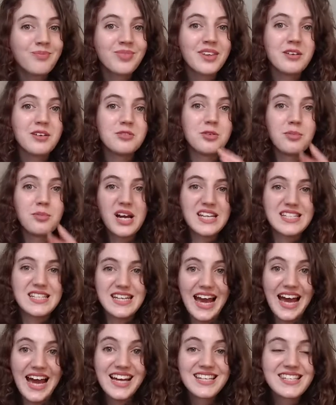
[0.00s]
for my
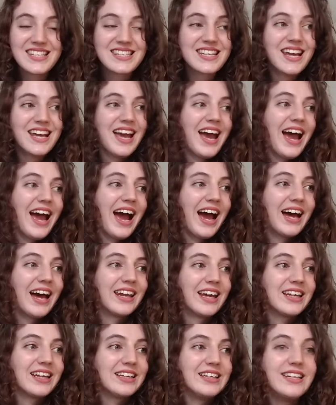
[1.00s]
DS, and
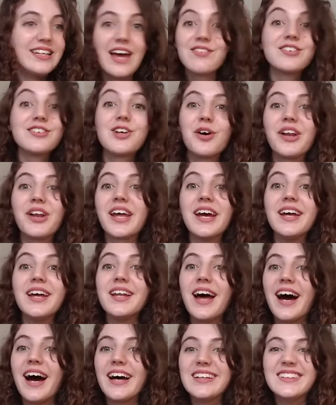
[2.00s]
I never got it,
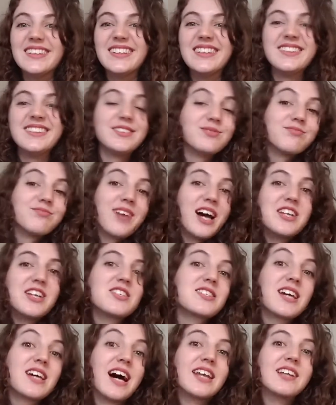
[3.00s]
and I
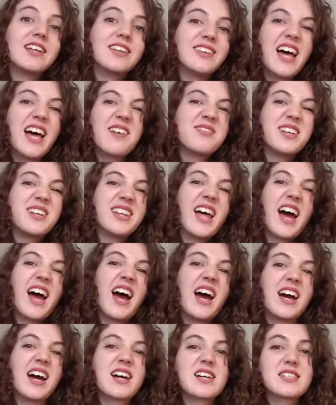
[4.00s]
just kind of left it
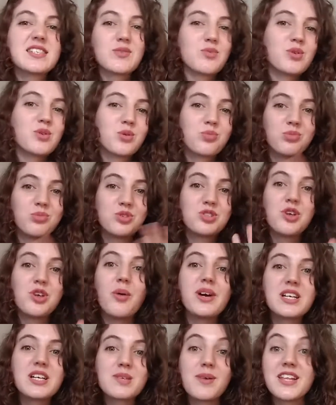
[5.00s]
there because it was so
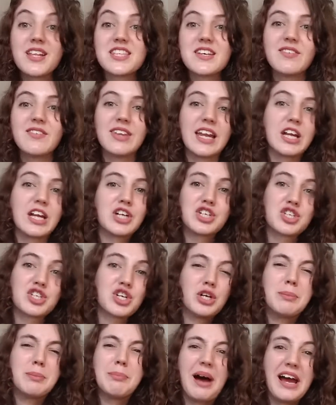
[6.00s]
expensive that I just
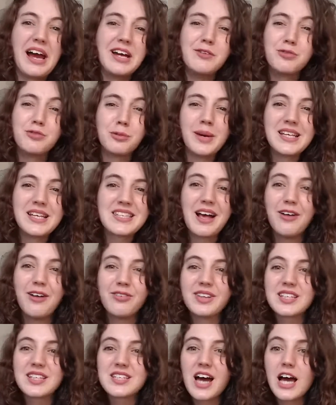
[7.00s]
couldn't buy it for myself
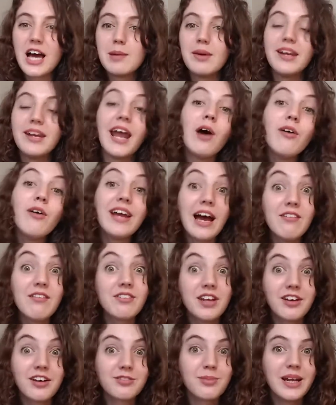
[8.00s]
at the time. And now I have
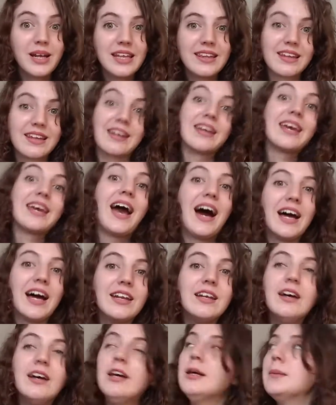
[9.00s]
enough money that I
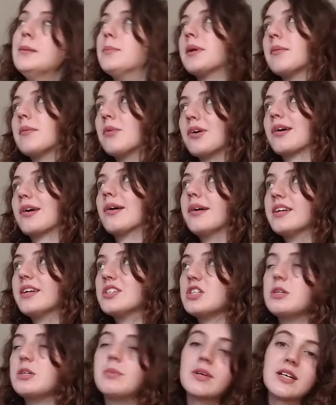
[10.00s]
can, but I'm not going
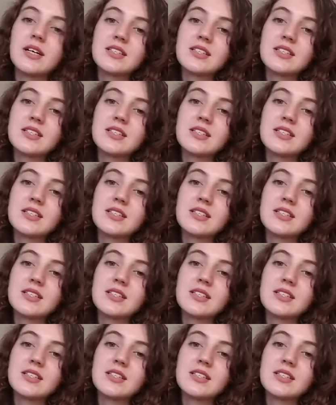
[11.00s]
to because,